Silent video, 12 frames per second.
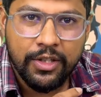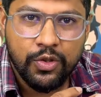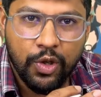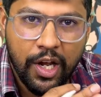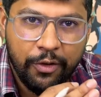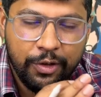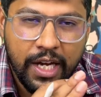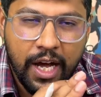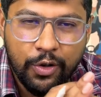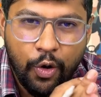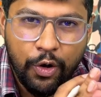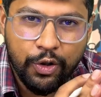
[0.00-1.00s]
Today we are
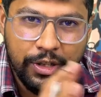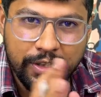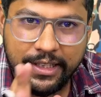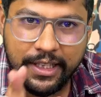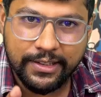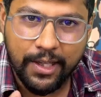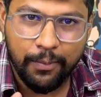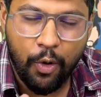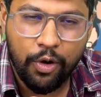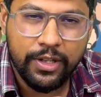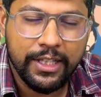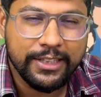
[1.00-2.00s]
going to discuss
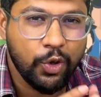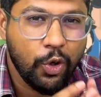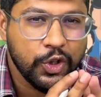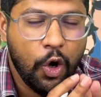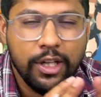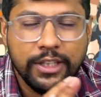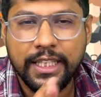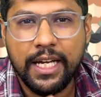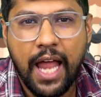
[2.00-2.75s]
about the sociological